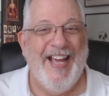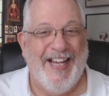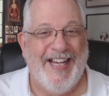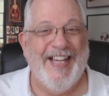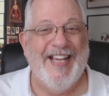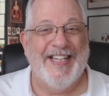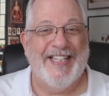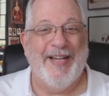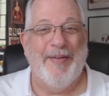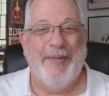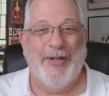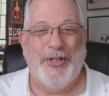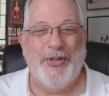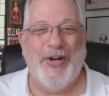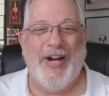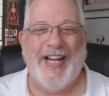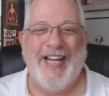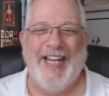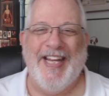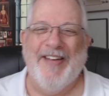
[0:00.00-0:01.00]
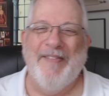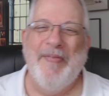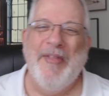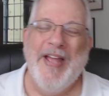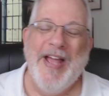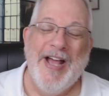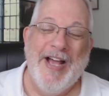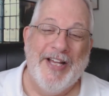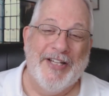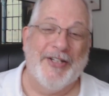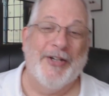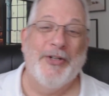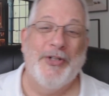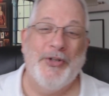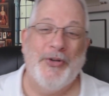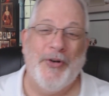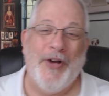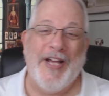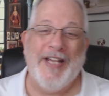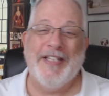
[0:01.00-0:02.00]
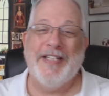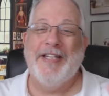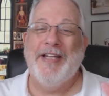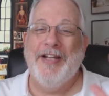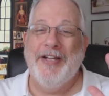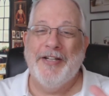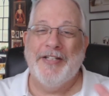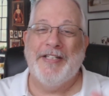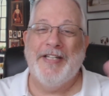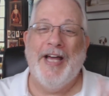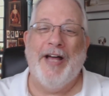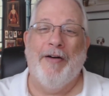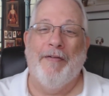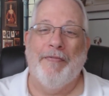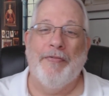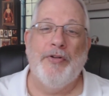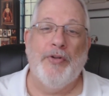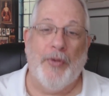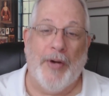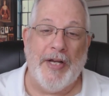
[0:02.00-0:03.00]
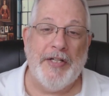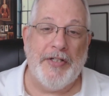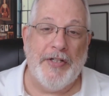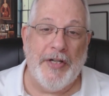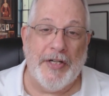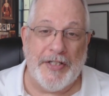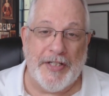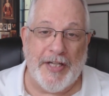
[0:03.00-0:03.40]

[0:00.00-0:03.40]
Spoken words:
Yes, I'm a Trekkie. So trust yourself. Trust your